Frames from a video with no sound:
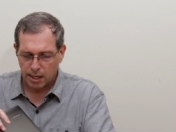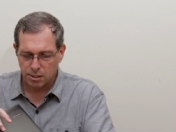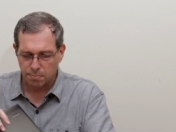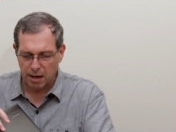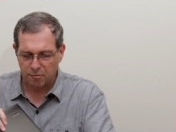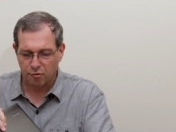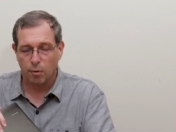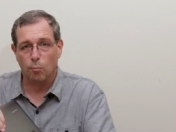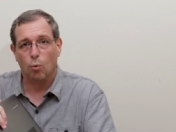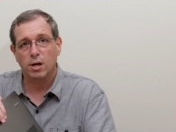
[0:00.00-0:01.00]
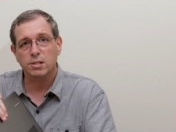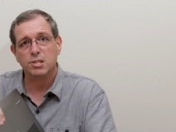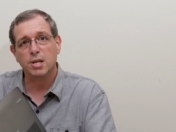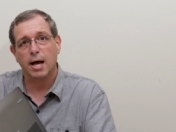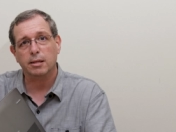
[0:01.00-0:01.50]
It's made from one
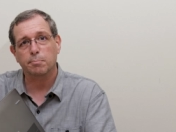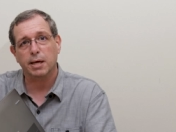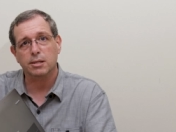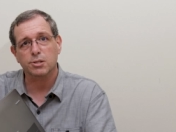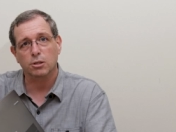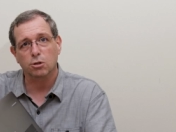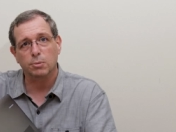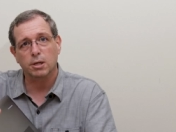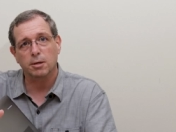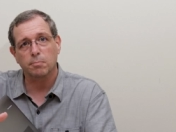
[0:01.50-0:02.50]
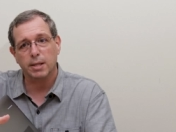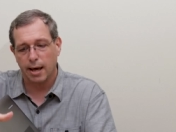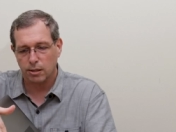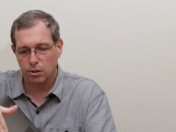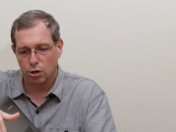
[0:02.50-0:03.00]
solid piece aluminum
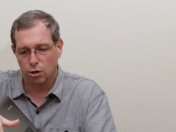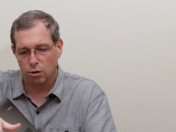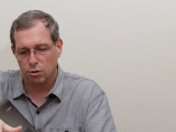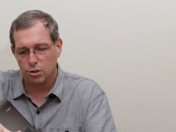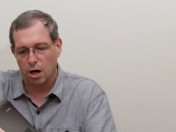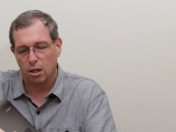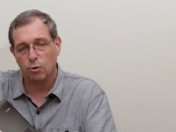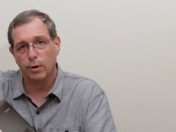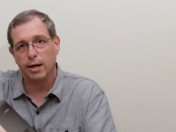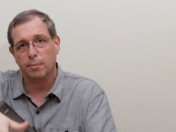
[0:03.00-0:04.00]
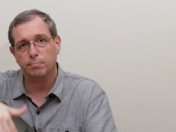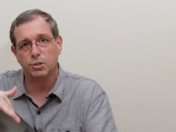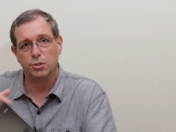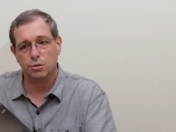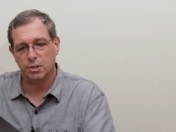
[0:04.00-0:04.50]
that curls all the way
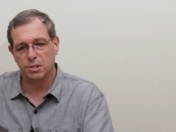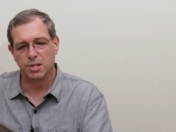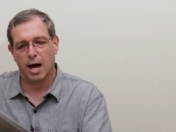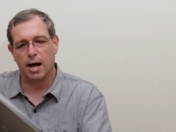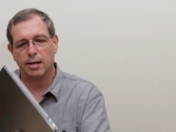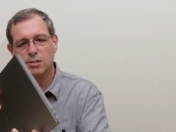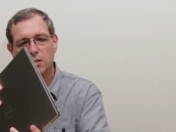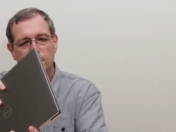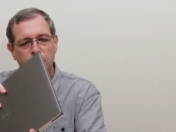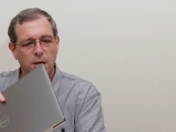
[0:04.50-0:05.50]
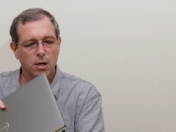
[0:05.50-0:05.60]
up to the sides.